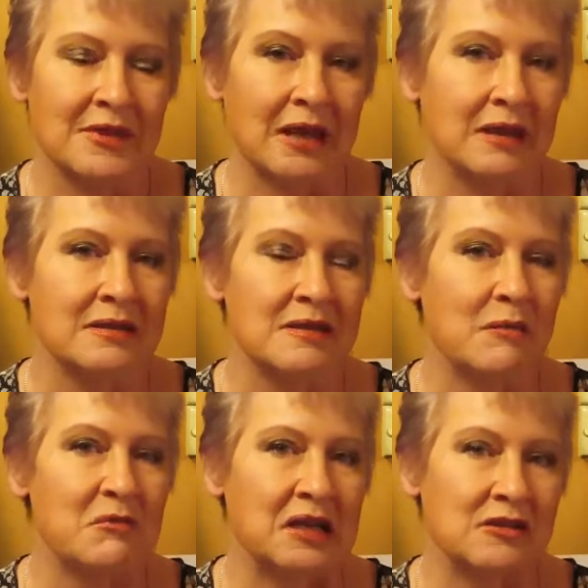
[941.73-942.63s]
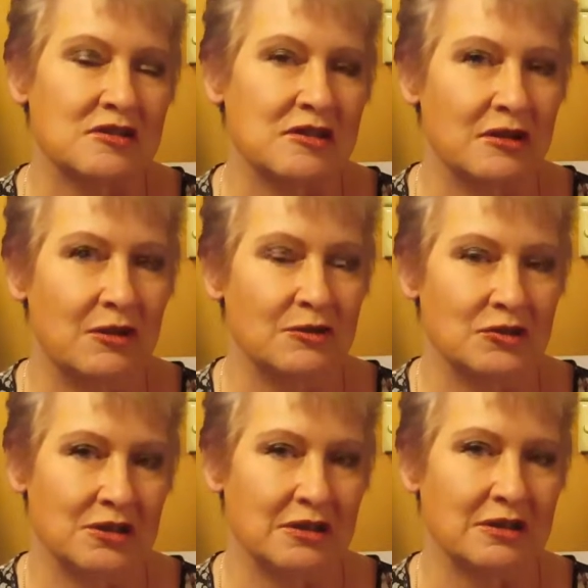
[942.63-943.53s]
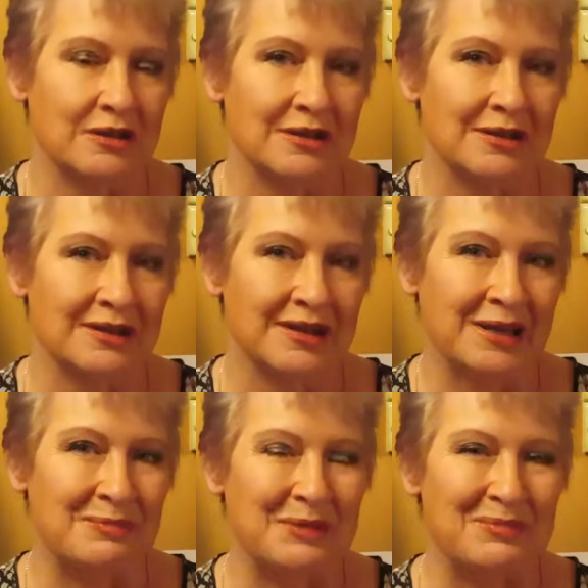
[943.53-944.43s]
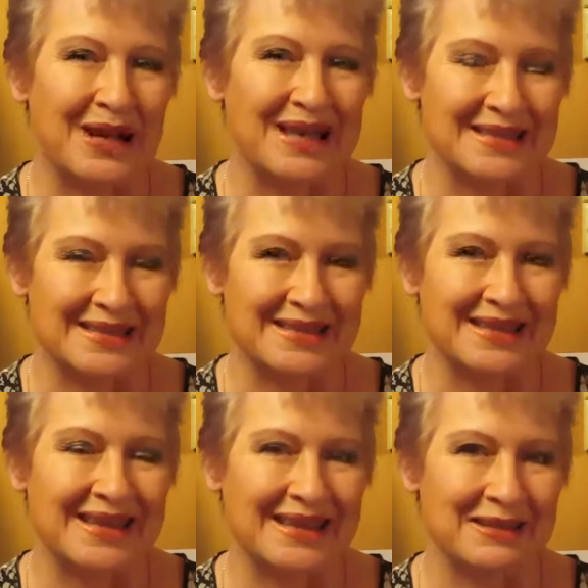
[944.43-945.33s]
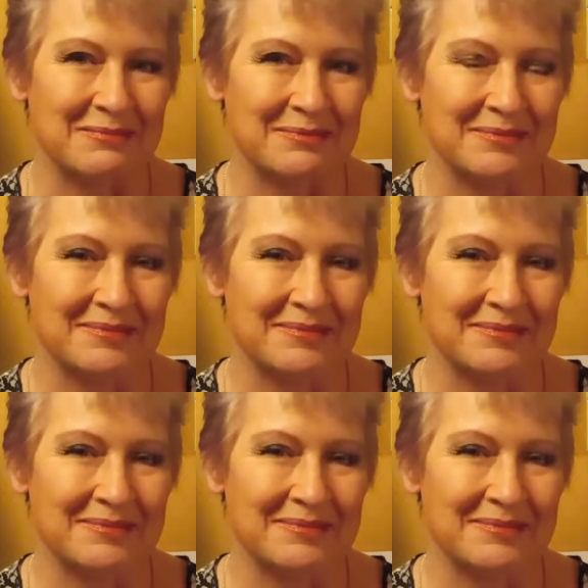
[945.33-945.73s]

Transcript: like a numbing solution had been placed in there.